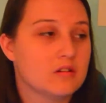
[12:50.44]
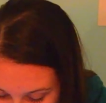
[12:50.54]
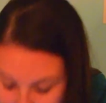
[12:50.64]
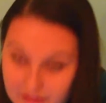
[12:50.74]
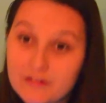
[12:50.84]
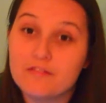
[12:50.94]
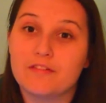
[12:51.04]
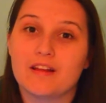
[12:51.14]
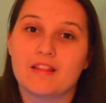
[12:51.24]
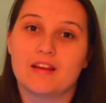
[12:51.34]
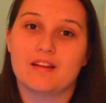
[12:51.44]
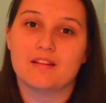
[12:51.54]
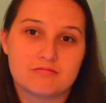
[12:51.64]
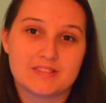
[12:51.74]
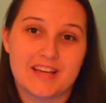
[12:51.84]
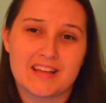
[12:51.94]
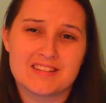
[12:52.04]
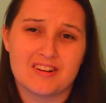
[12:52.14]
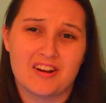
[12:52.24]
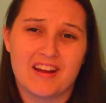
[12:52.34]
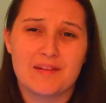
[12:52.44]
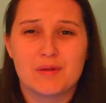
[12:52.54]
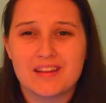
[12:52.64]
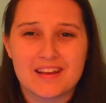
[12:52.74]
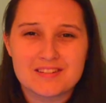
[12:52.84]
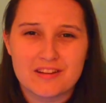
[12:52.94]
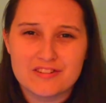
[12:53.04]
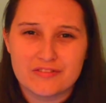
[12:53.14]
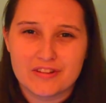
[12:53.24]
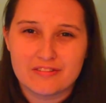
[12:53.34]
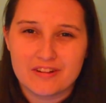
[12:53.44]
Favorite villain? Gaston. I mean, Gaston's a villain,